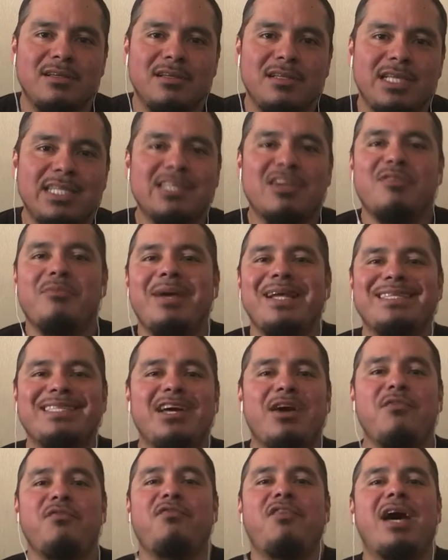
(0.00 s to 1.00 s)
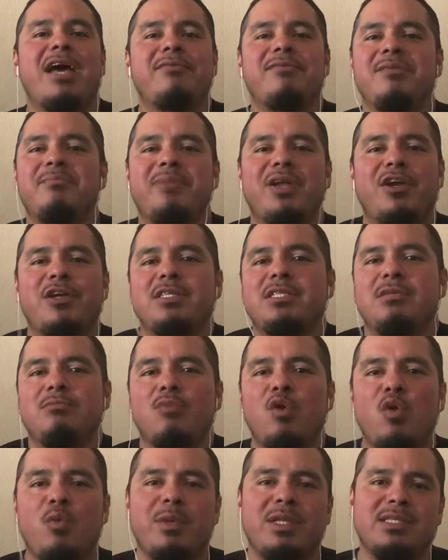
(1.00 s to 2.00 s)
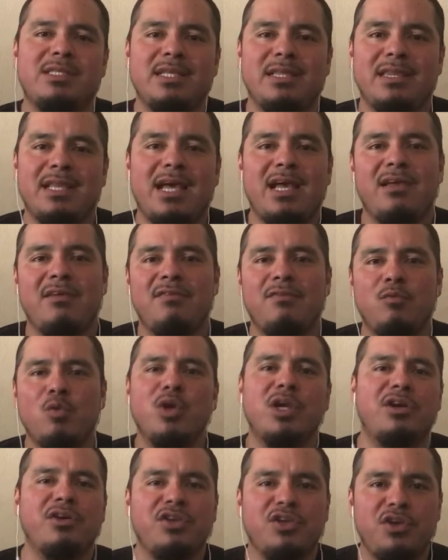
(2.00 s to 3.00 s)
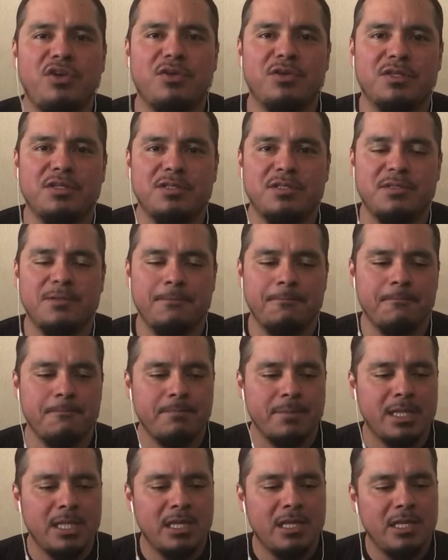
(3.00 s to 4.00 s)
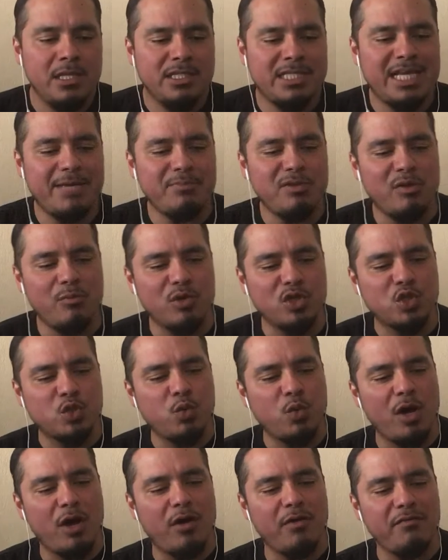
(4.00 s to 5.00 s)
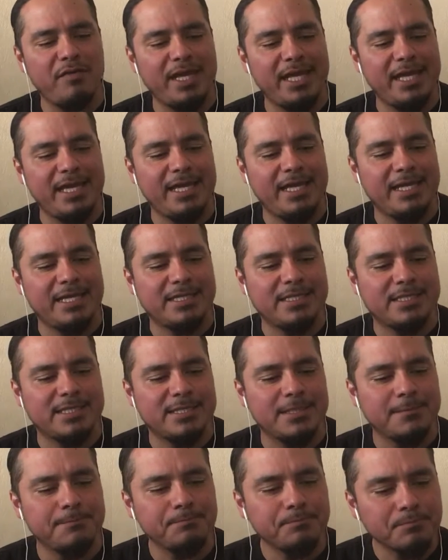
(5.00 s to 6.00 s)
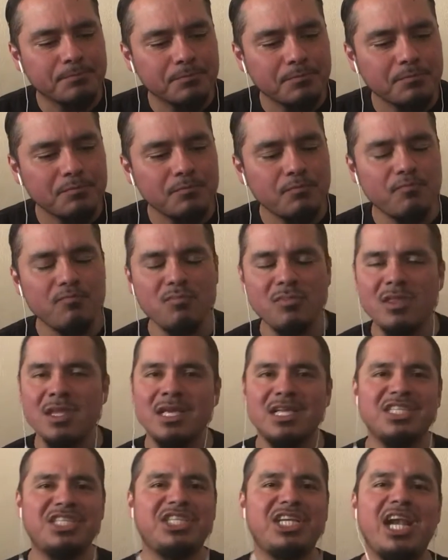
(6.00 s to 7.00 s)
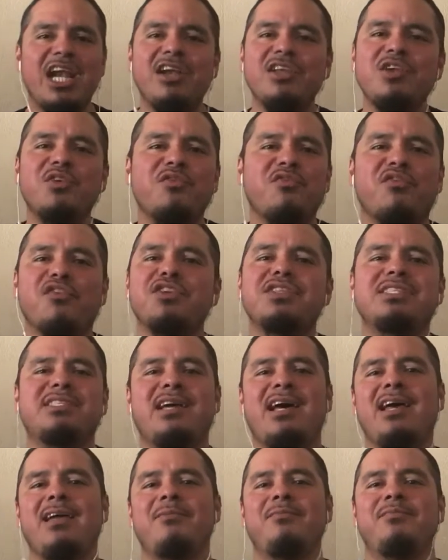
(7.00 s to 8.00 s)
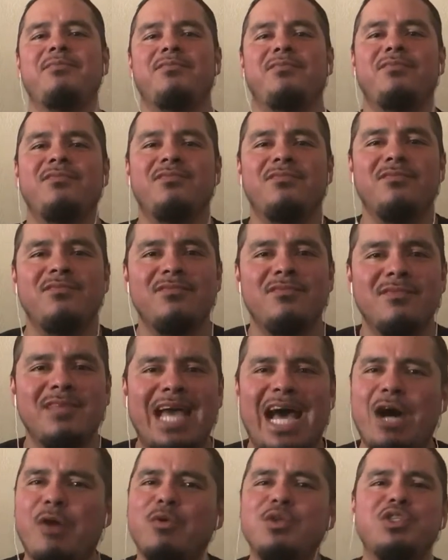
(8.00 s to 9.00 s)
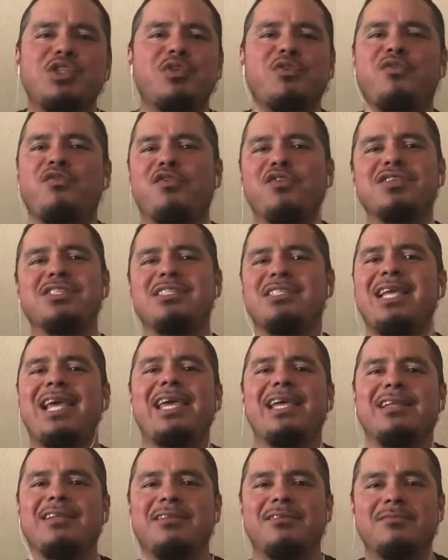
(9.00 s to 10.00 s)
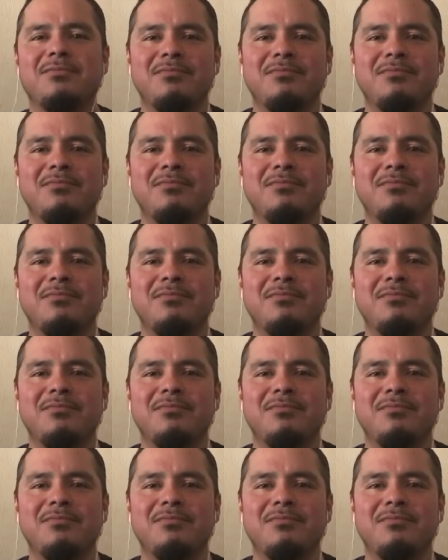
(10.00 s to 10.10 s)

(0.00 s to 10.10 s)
These are my top 5 embarrassing moments in life. What are yours? Tip number 12 is share your first time. How was your first date?